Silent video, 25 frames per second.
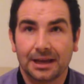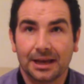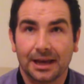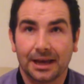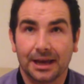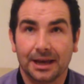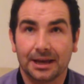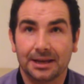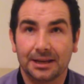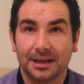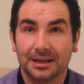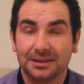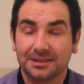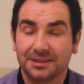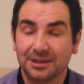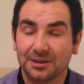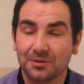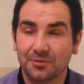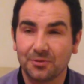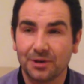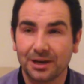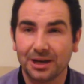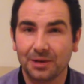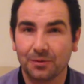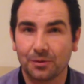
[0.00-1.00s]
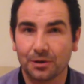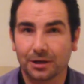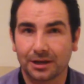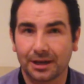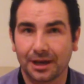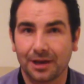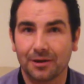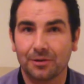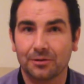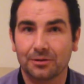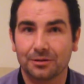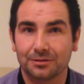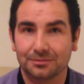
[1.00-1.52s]
That didn't really work
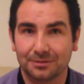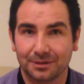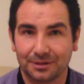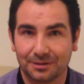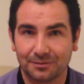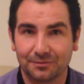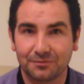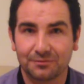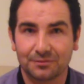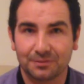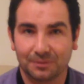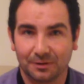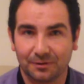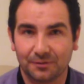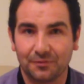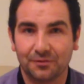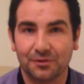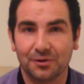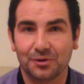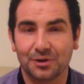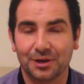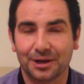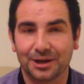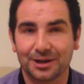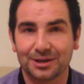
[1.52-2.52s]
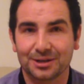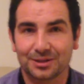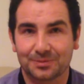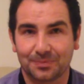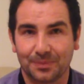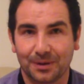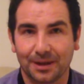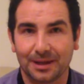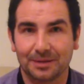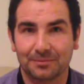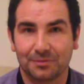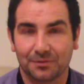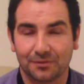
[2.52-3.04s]
out. I had a few years
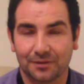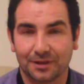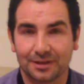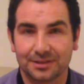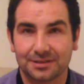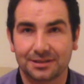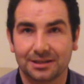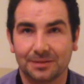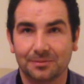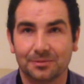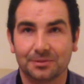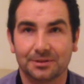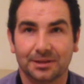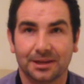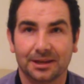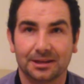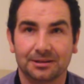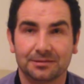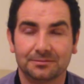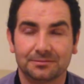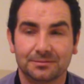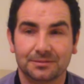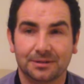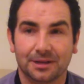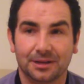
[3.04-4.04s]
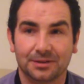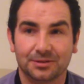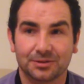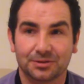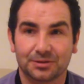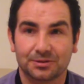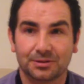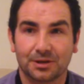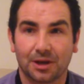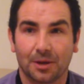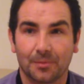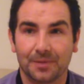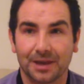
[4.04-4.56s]
playing professionally, but then I
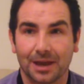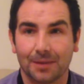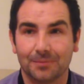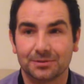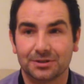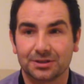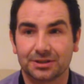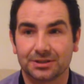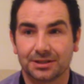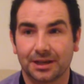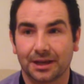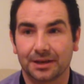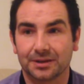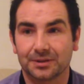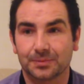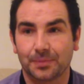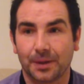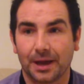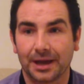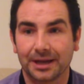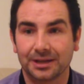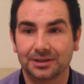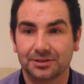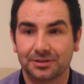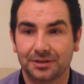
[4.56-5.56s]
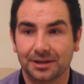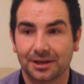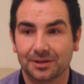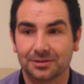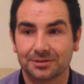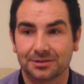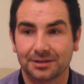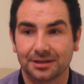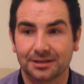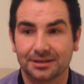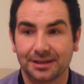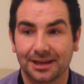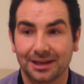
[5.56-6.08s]
just got my amateur status back in
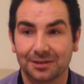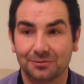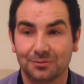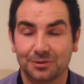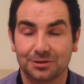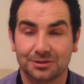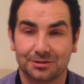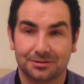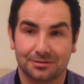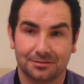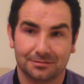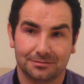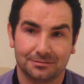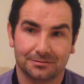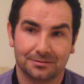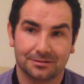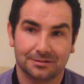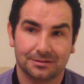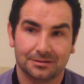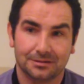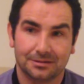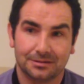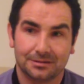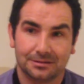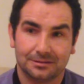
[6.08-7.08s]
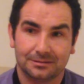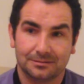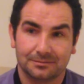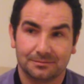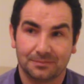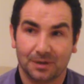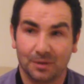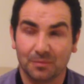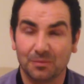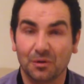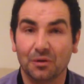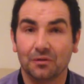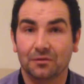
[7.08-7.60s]
2010, which
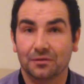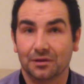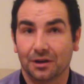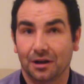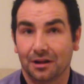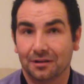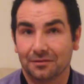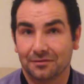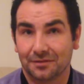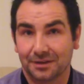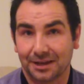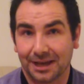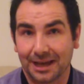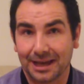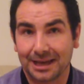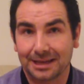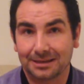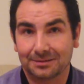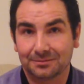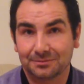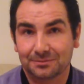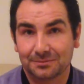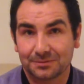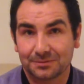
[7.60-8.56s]
I'm loving golf again.